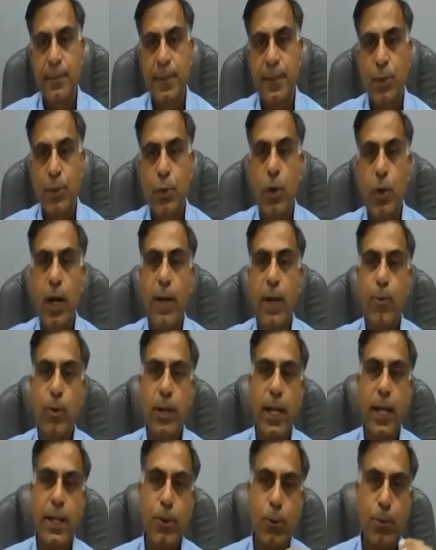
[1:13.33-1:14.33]
So I would
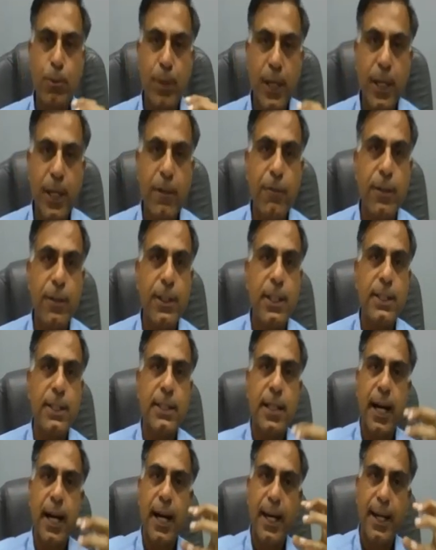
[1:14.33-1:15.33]
like to begin with
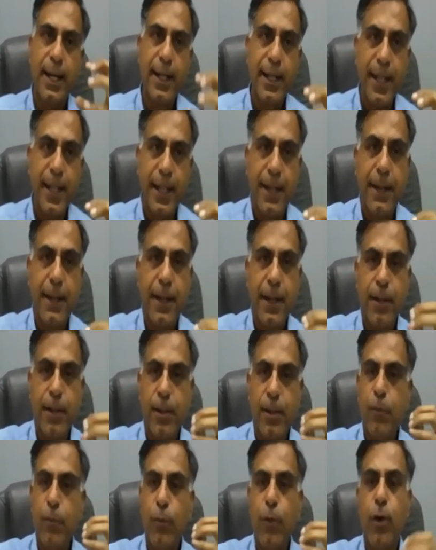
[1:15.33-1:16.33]
this hierarchy in
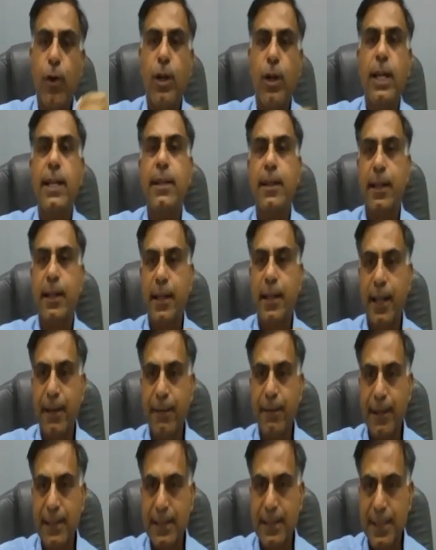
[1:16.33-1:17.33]
the following
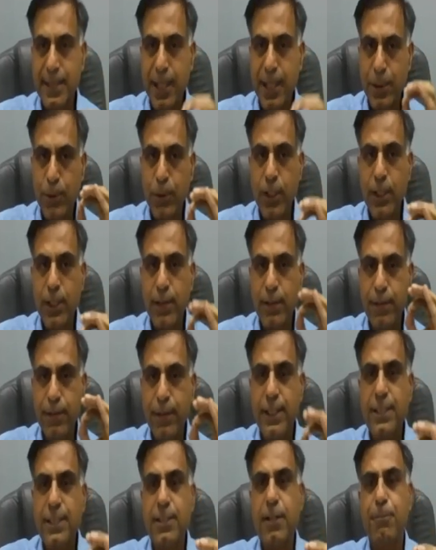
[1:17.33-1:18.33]
levels, that, okay, the
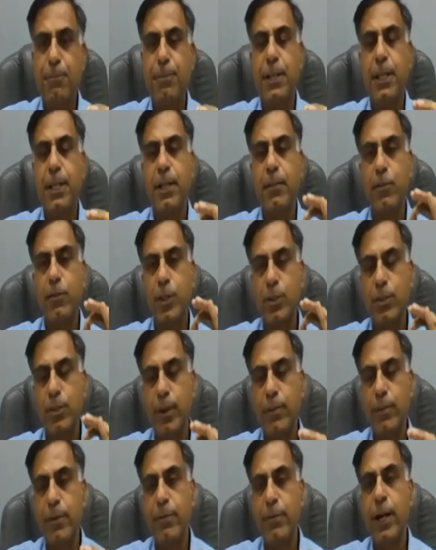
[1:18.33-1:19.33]
first appeal which may
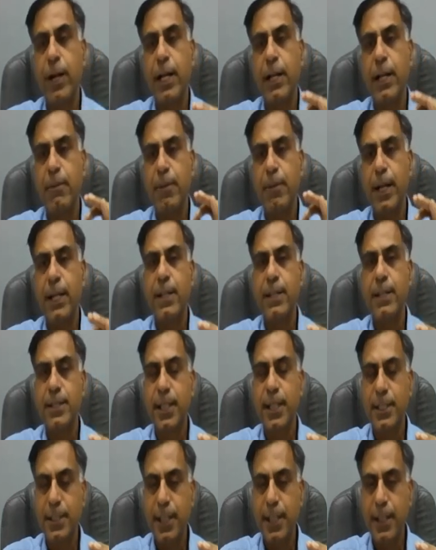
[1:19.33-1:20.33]
be filed by an
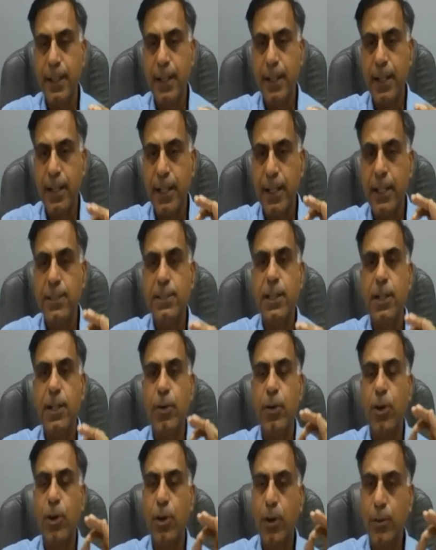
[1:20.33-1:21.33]
assessee against an
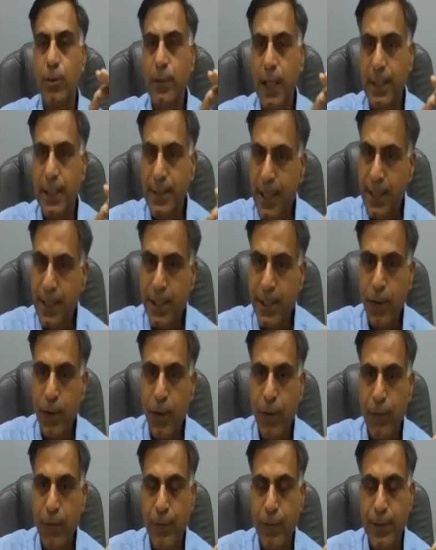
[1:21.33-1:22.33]
order of the assessing
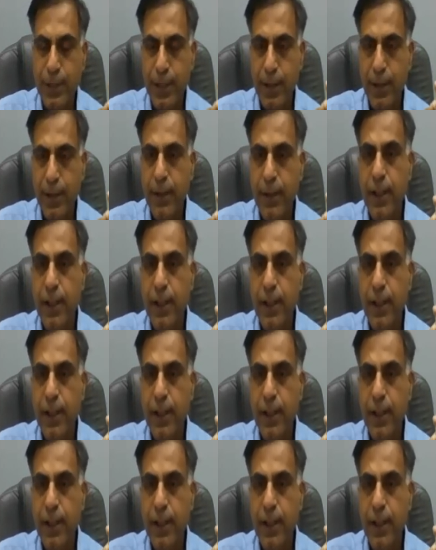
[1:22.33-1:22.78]
officer,